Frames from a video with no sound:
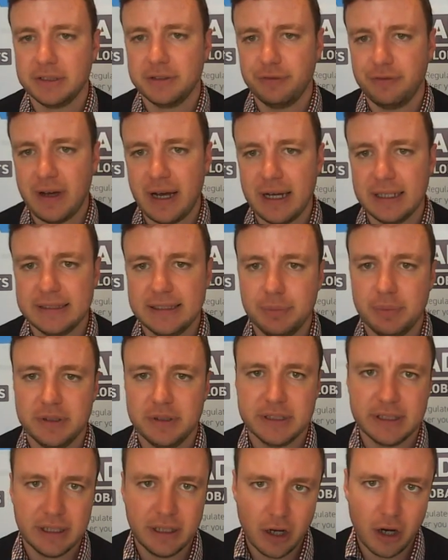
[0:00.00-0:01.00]
affected.
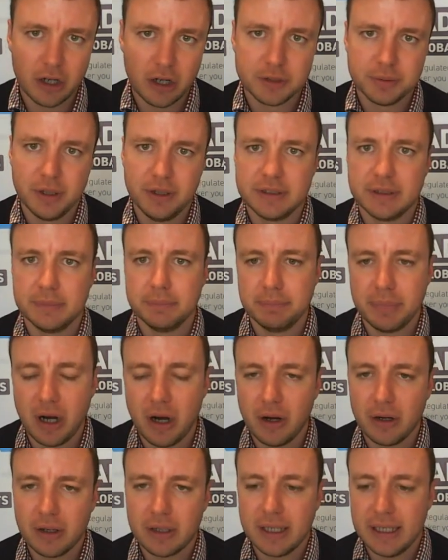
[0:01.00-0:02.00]
We've seen large moves in
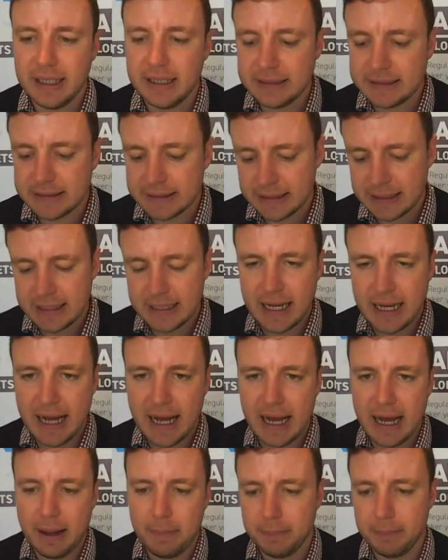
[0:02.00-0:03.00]
Barclays
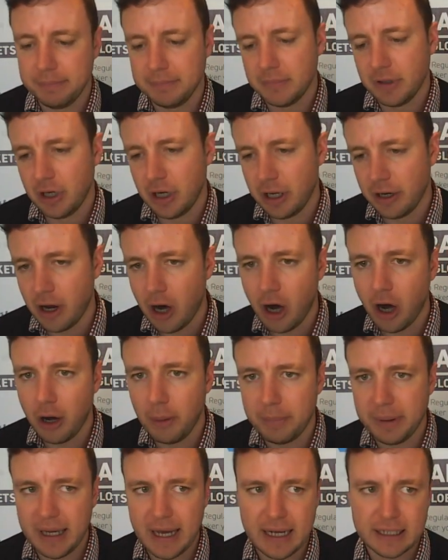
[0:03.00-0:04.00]
and
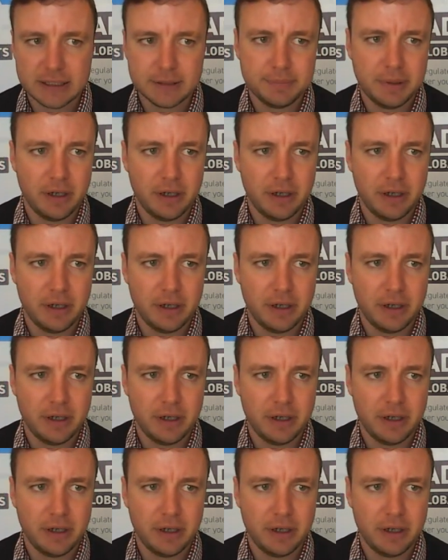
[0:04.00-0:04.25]
RBS,